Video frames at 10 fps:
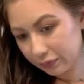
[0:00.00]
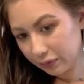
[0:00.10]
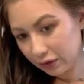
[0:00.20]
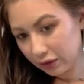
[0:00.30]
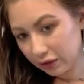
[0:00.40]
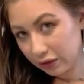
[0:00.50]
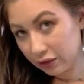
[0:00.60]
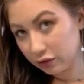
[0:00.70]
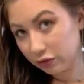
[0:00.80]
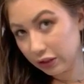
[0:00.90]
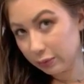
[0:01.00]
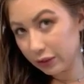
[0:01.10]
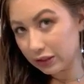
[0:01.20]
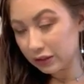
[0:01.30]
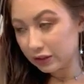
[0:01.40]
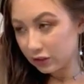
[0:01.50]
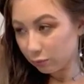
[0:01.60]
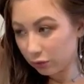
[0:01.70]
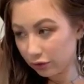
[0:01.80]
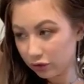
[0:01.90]
And it's funny because I splurged
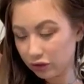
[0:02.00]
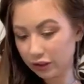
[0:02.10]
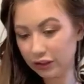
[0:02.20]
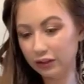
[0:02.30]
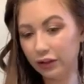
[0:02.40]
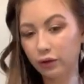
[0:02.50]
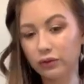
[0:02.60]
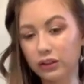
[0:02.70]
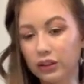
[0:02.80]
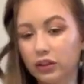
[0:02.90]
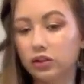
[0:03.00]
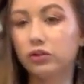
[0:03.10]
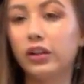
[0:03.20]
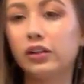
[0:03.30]
to get like a really nice straightener too.